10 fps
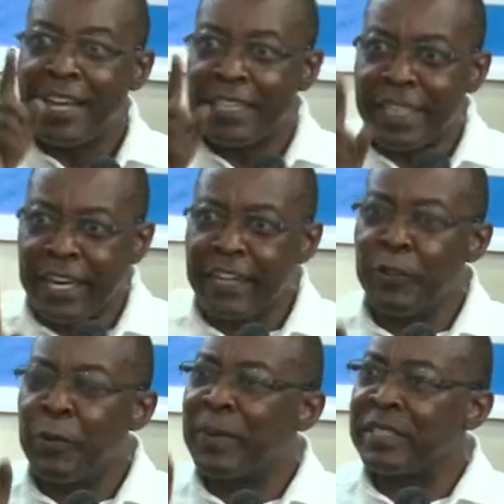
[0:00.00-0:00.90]
As a
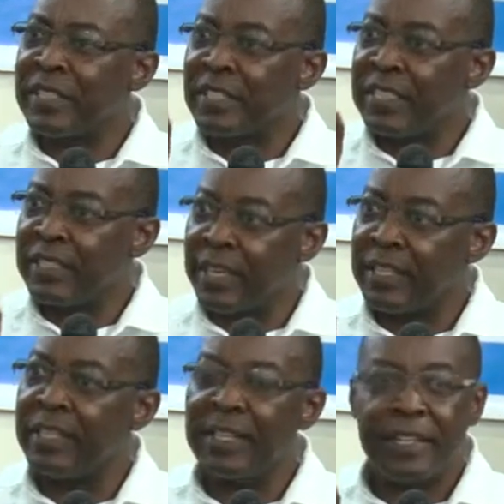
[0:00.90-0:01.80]
country, we must
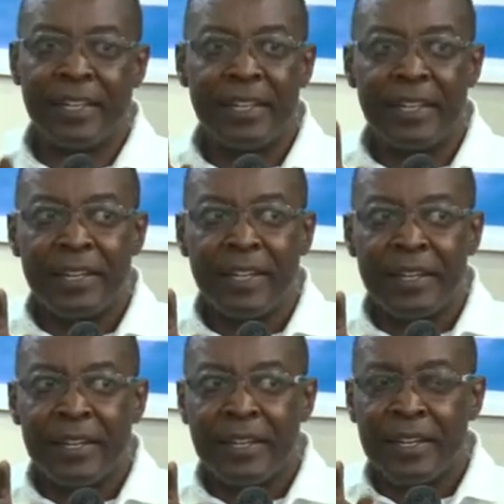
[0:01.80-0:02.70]
decide.
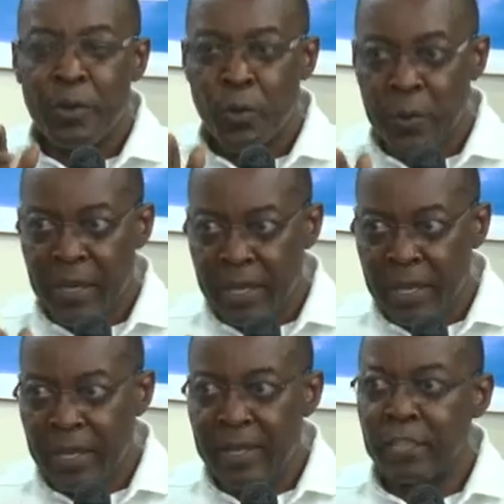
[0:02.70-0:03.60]
Do
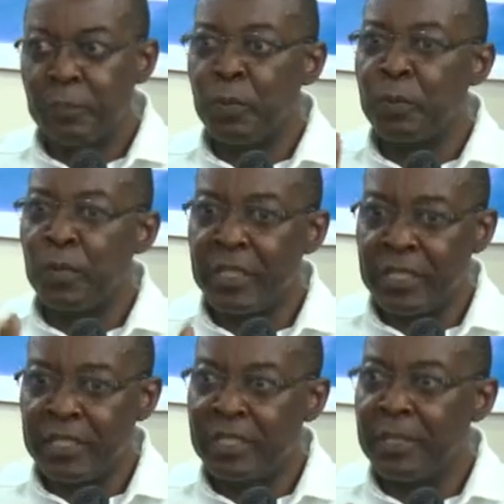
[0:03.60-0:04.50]
we just put
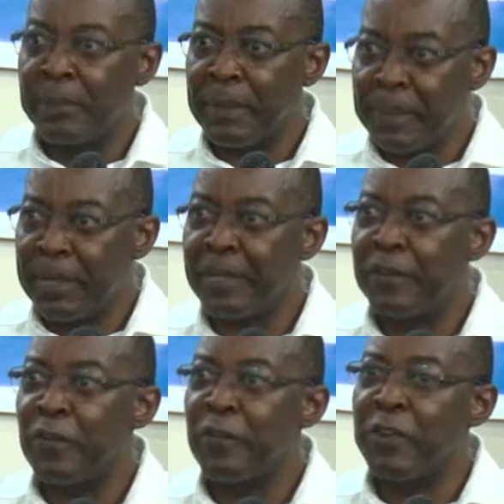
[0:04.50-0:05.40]
policies in paper
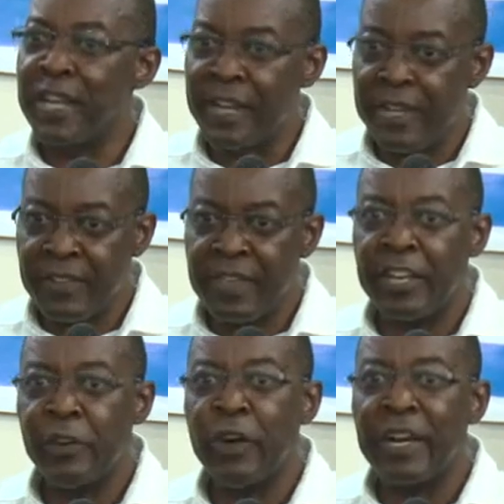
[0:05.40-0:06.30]
of rearranging,
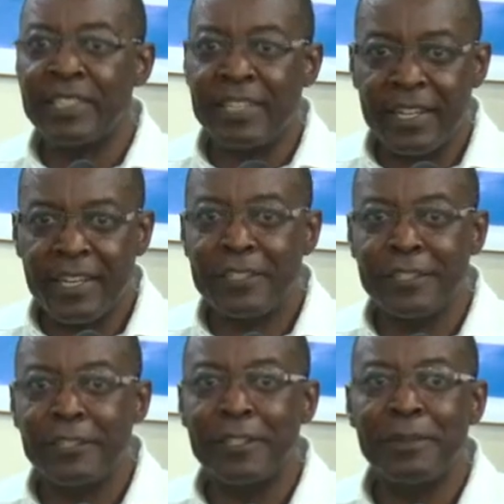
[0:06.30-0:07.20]
reorganizing health
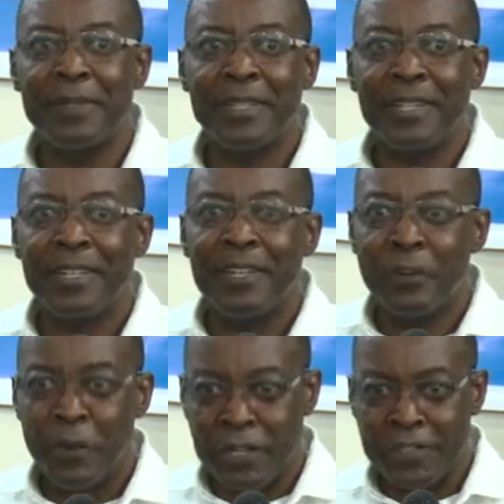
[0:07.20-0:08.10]
system,
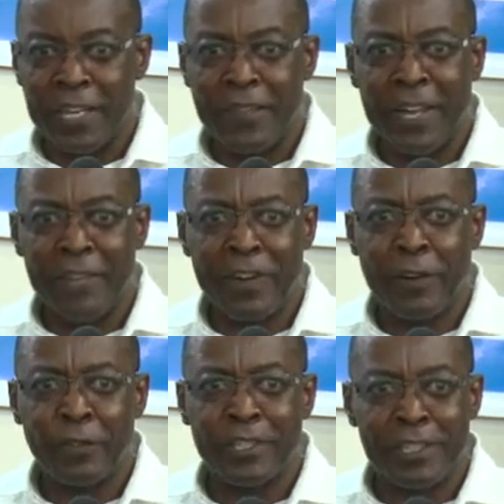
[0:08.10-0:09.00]
or is it the
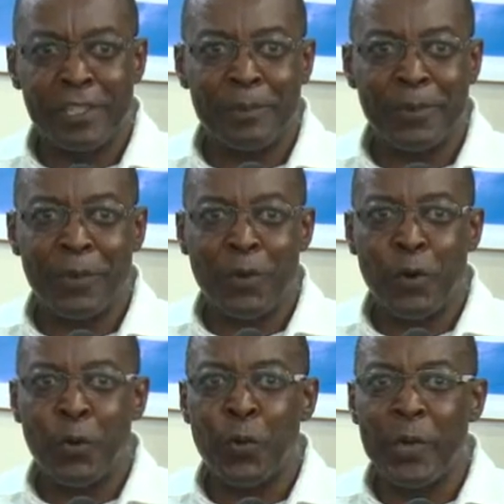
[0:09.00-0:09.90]
referral system,
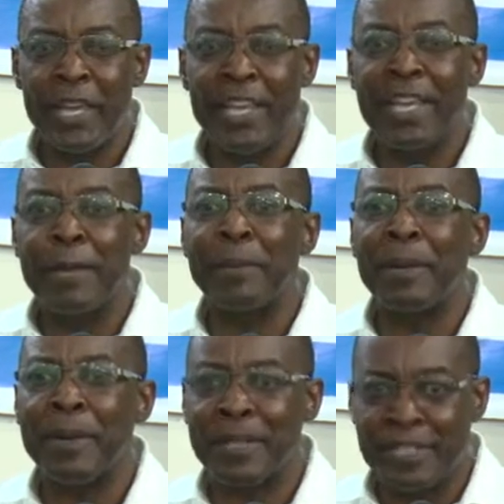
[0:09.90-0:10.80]
or do we
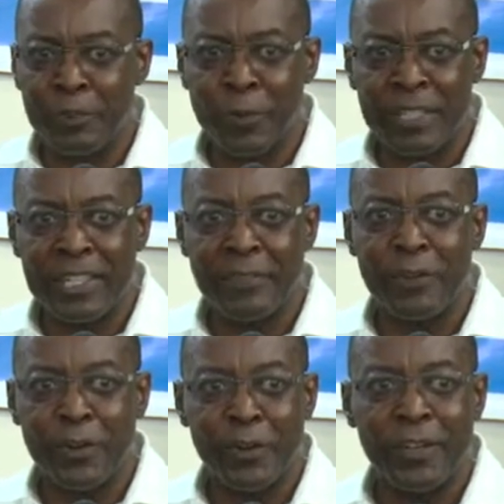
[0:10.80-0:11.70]
implement it once and
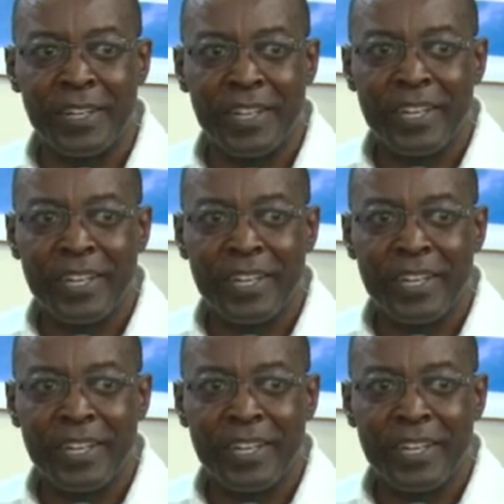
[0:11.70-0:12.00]
for all?